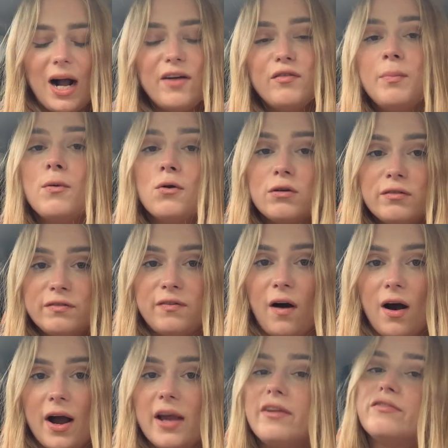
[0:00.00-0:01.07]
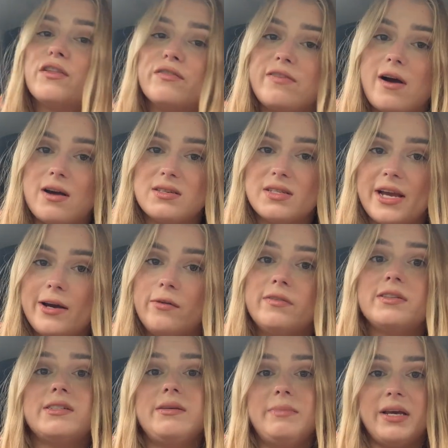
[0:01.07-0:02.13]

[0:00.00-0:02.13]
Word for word: I have a block of five, the first day obviously